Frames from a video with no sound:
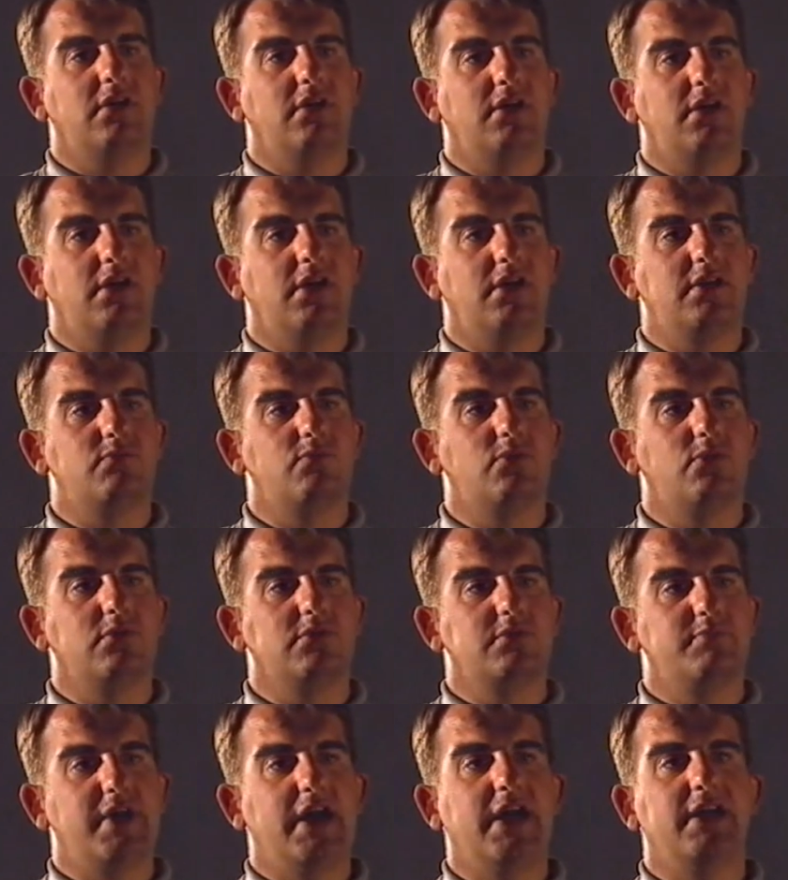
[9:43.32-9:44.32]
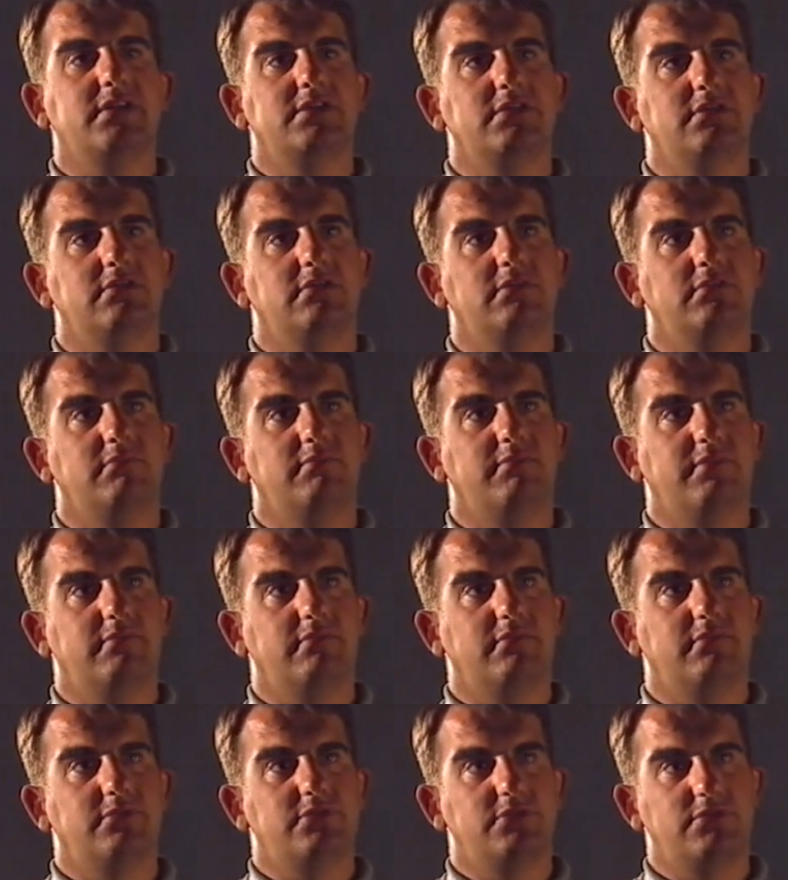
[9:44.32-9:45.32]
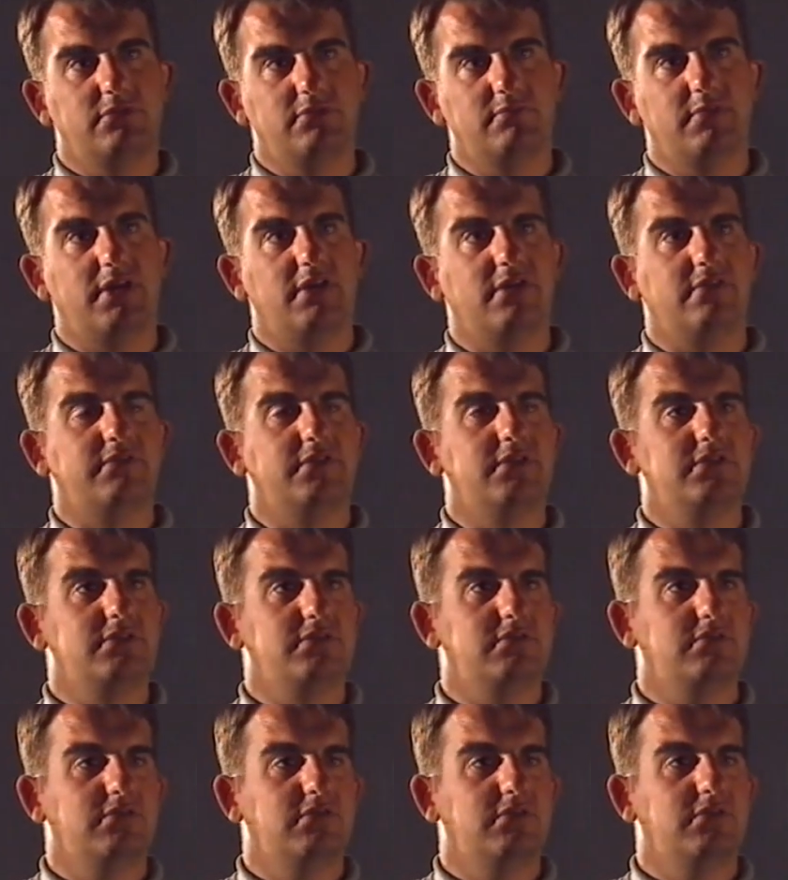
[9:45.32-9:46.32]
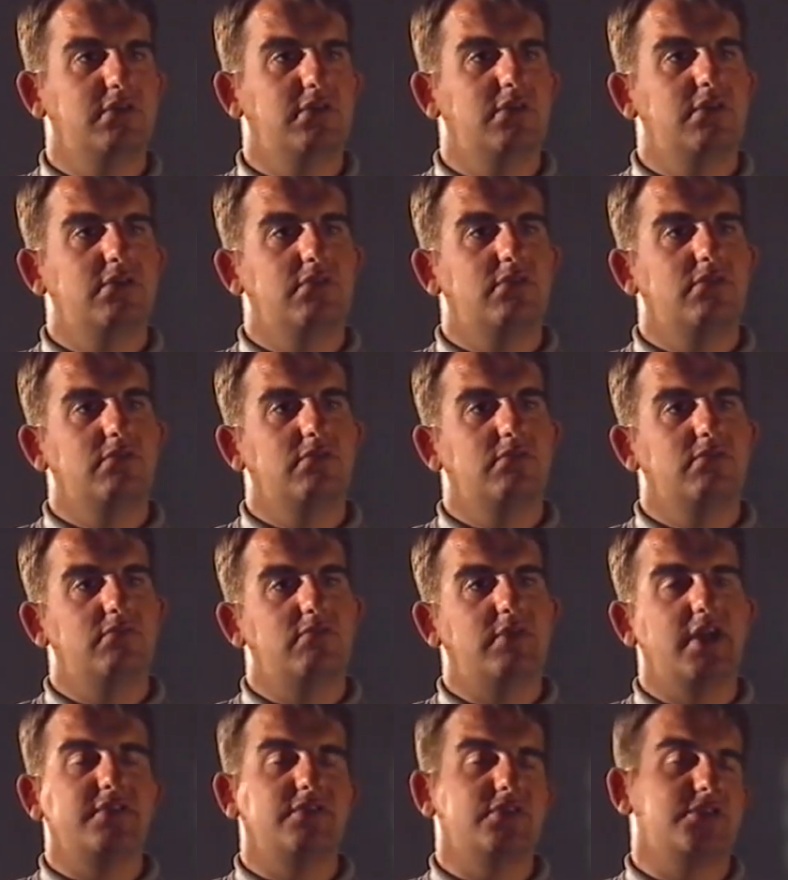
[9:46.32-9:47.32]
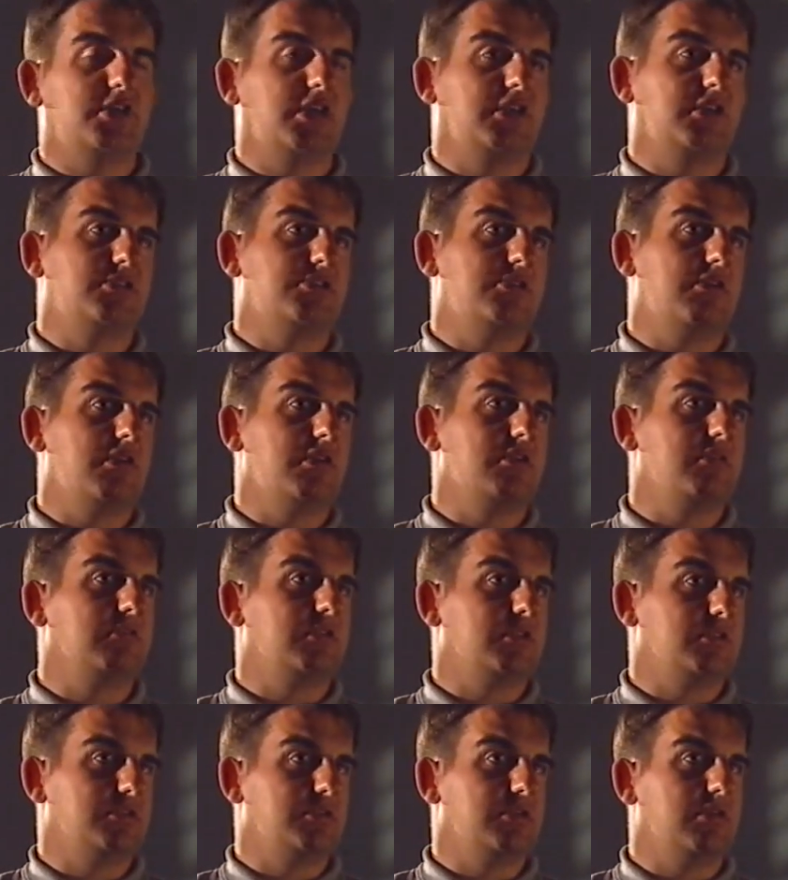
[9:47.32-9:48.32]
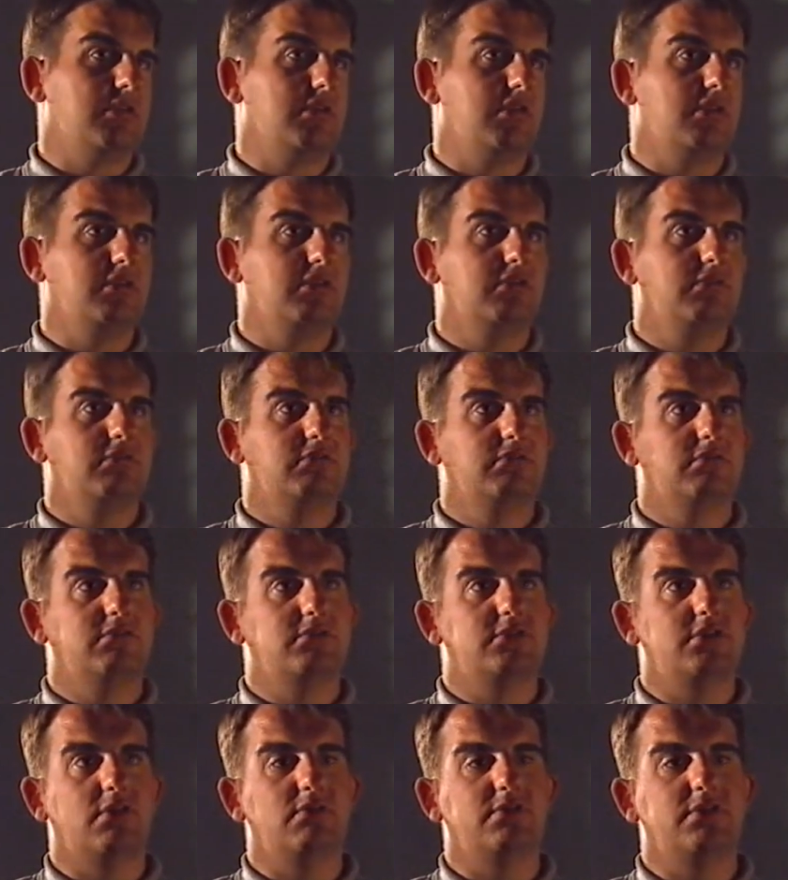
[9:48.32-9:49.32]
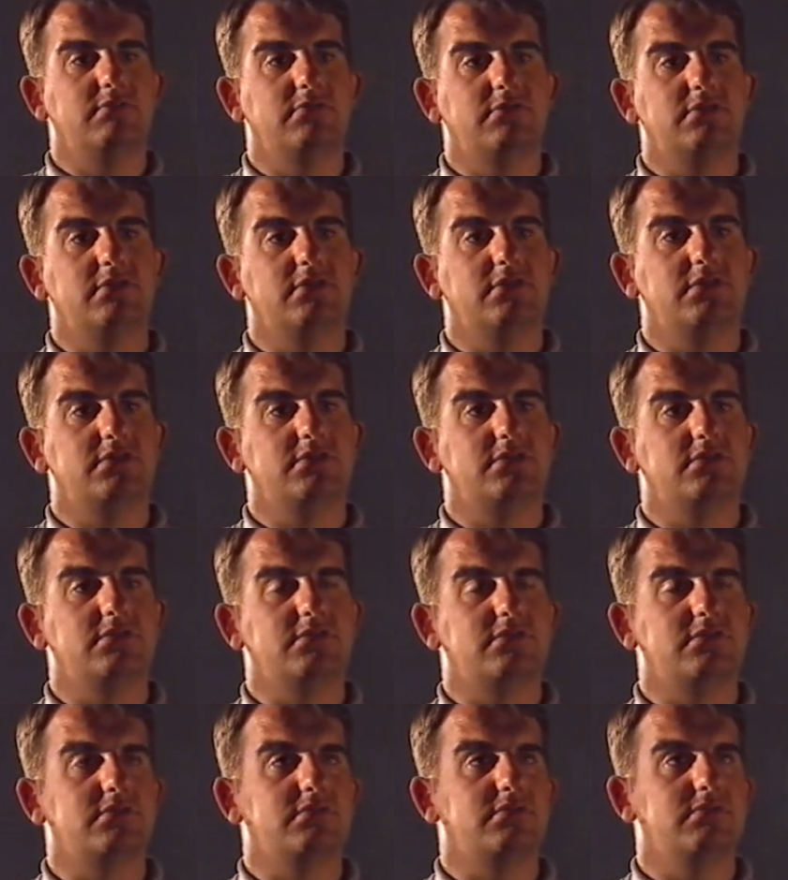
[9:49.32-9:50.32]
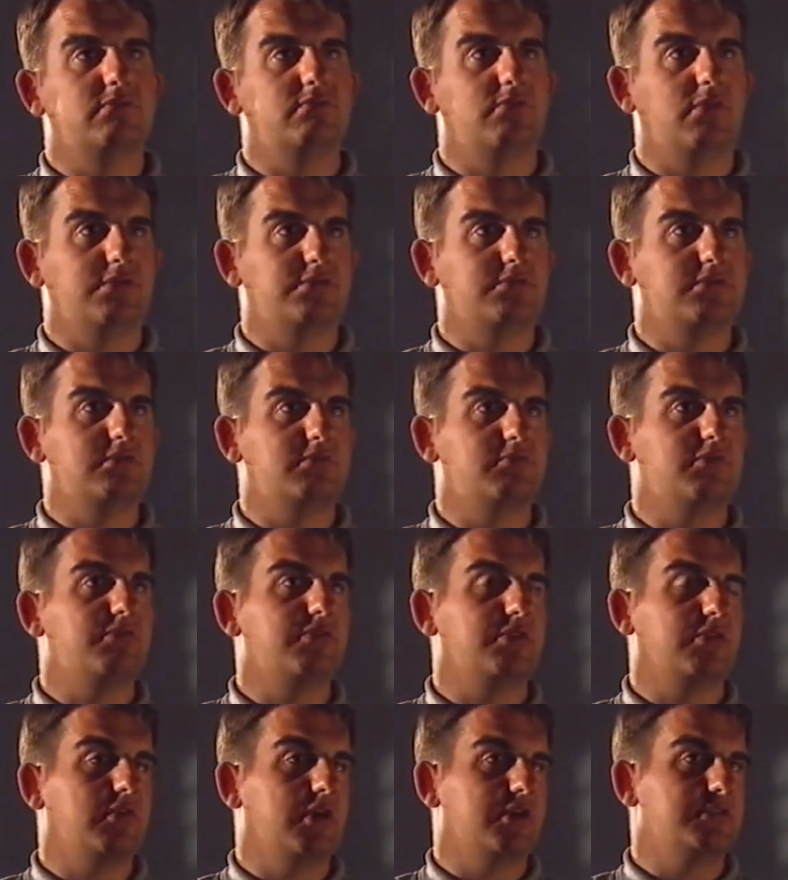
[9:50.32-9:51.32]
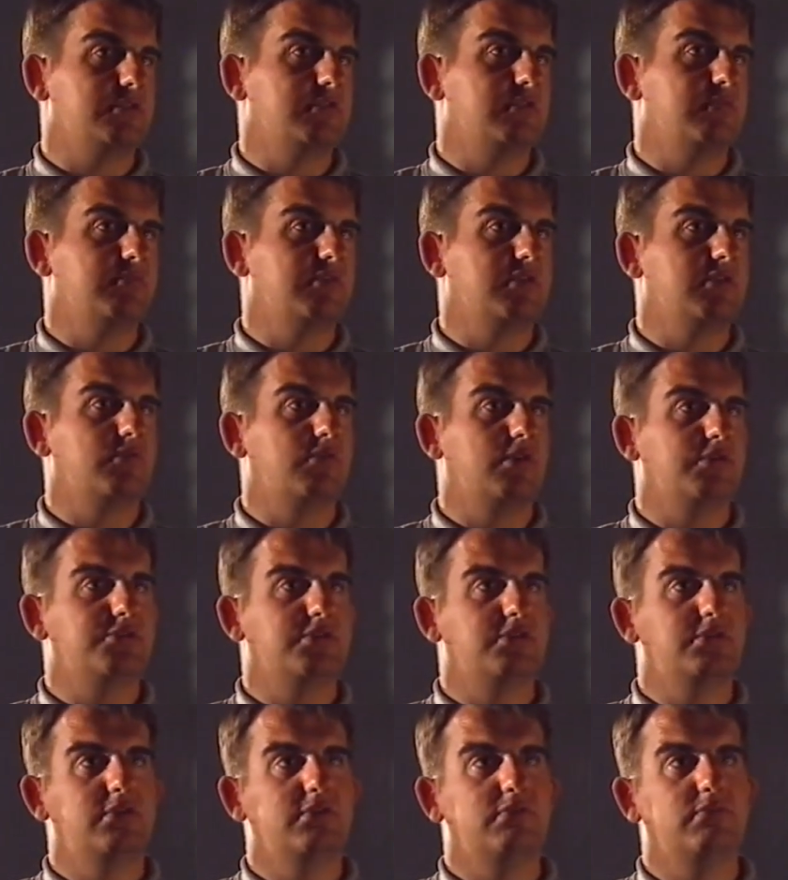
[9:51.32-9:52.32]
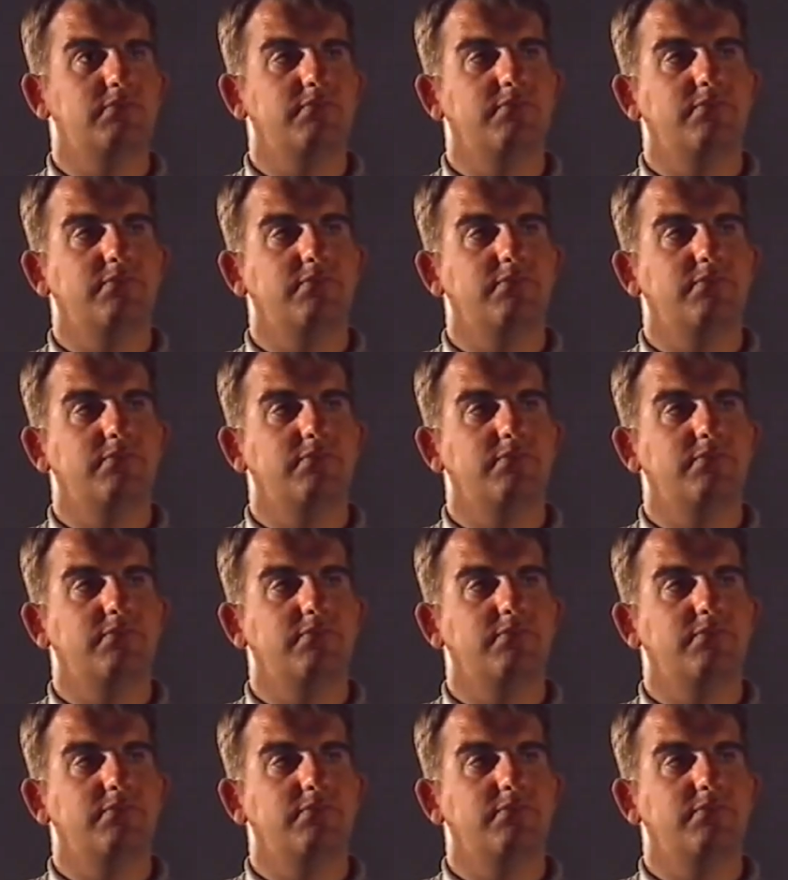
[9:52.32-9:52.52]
I walked back to my office, rang the secretary internally, told him that this is what has been requested of me and what to do.